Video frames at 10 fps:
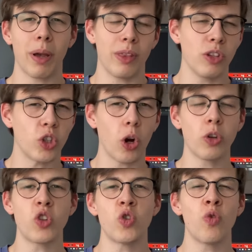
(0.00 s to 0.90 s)
and then
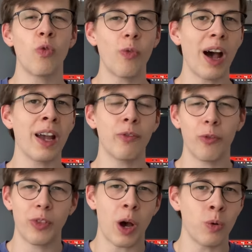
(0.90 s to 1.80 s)
charges you
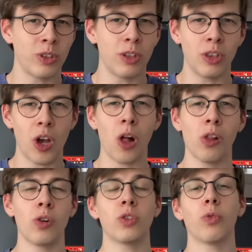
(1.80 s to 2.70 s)
$5,000